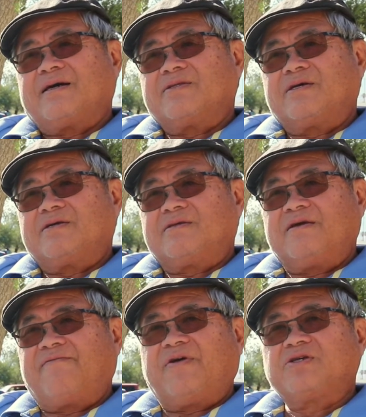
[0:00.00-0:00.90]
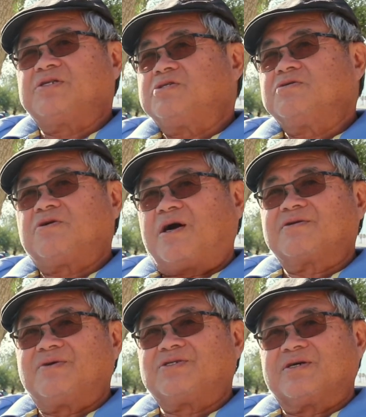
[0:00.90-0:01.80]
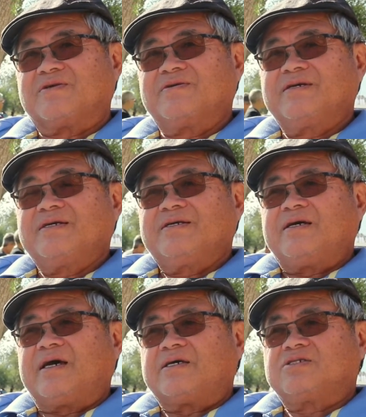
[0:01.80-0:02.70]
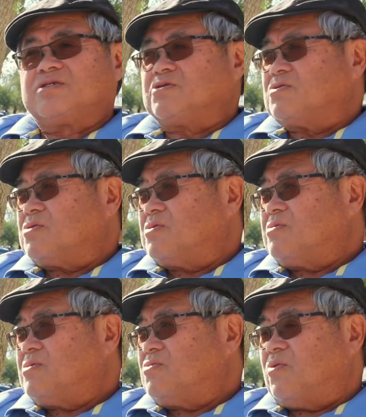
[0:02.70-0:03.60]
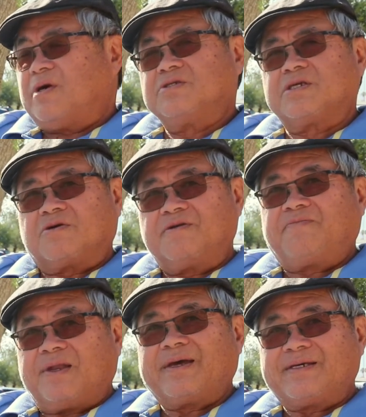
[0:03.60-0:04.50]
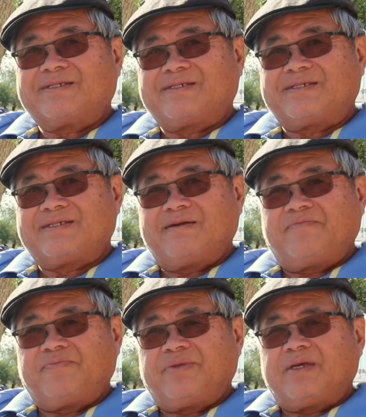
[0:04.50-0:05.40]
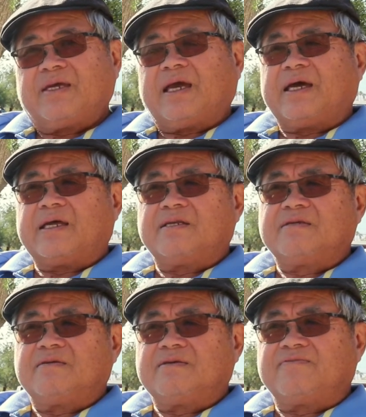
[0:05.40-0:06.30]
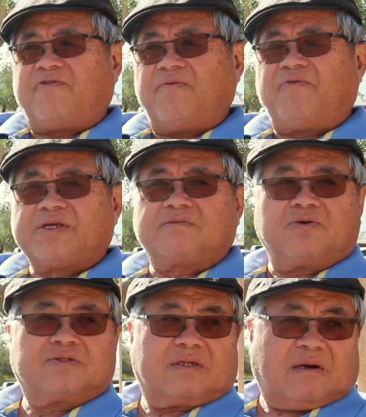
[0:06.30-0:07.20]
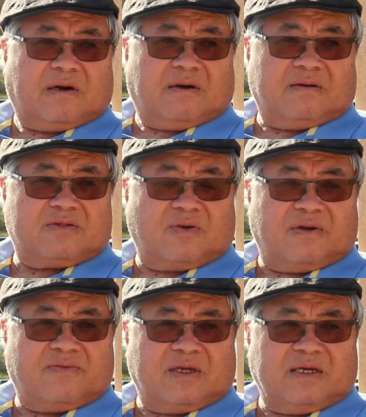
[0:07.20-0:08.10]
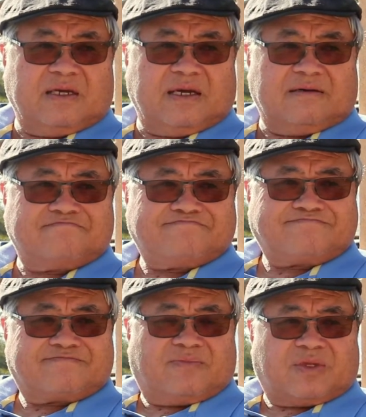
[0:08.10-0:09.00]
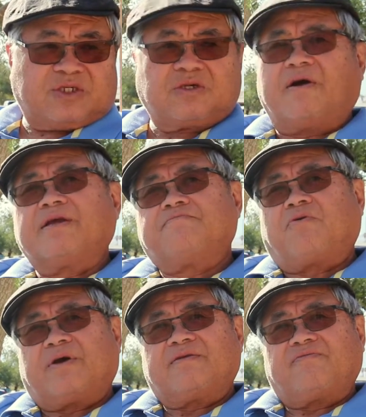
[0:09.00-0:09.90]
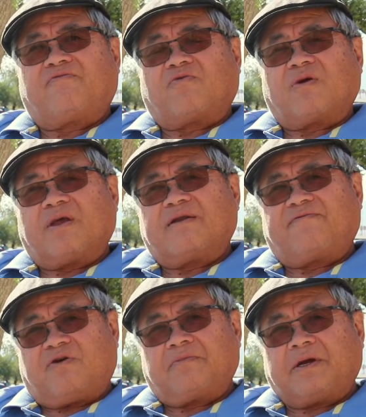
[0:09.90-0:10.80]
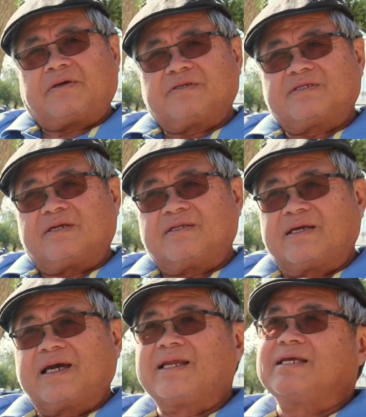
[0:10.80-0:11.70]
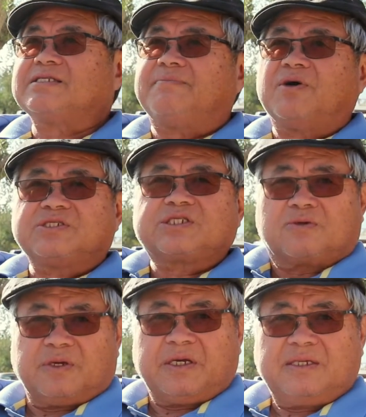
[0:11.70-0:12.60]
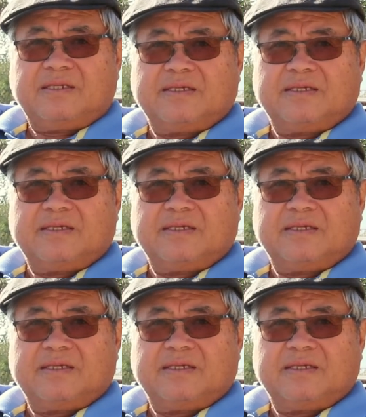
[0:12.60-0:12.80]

They eventually do talk to each other as to where's a good place. And film festivals are sort of the starting point for a lot of filmmakers. You know, they got to get something on screen.